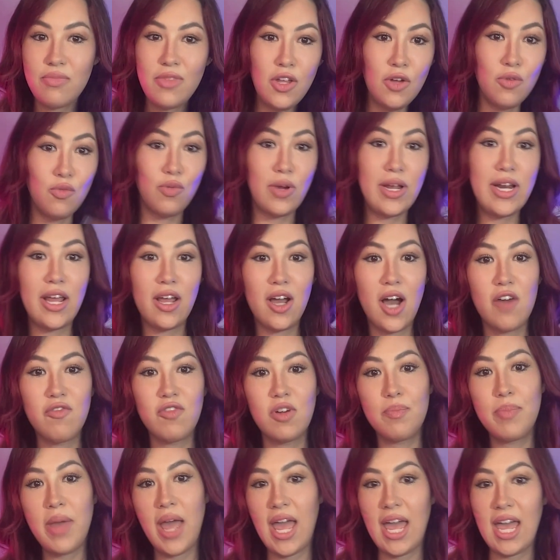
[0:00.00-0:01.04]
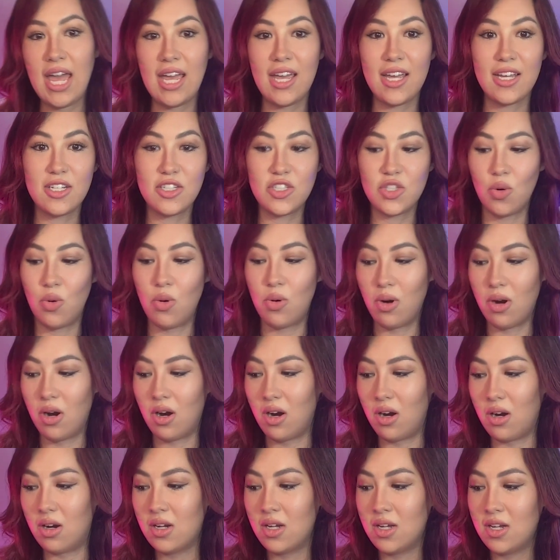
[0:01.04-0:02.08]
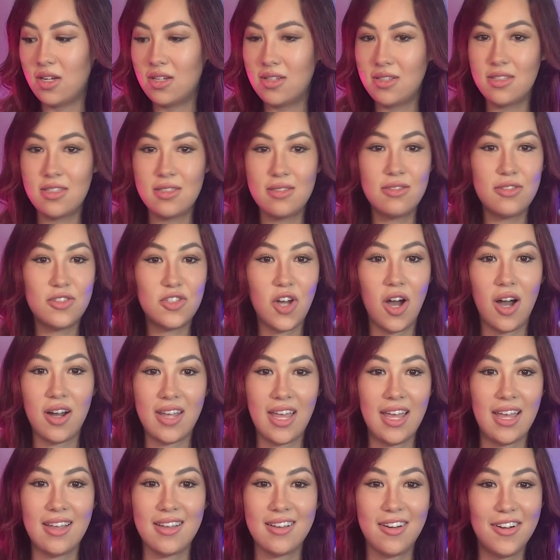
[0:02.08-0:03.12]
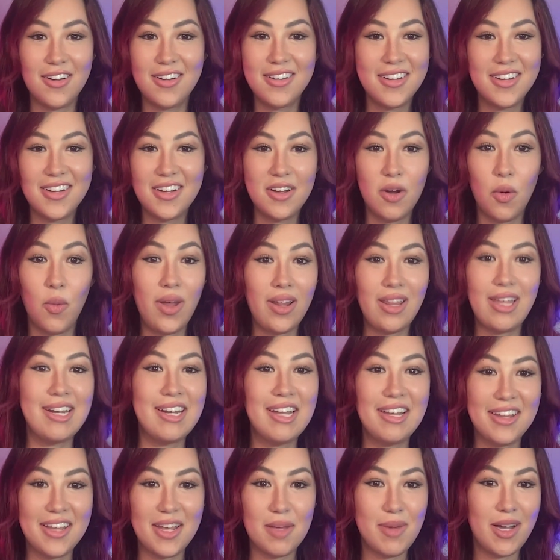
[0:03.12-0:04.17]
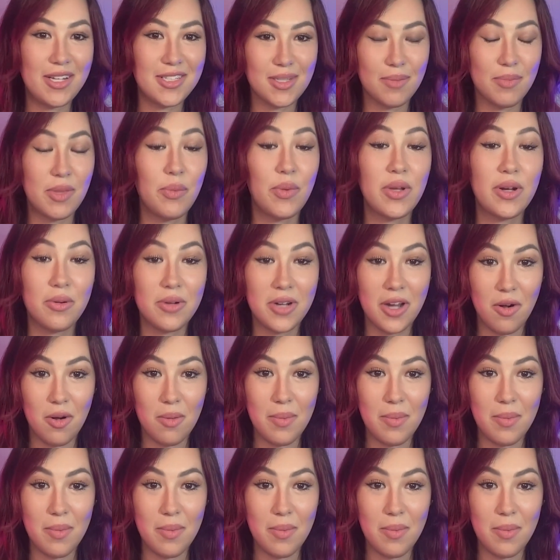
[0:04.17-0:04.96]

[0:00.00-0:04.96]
reading off a page or talking willy-nilly about something we don't know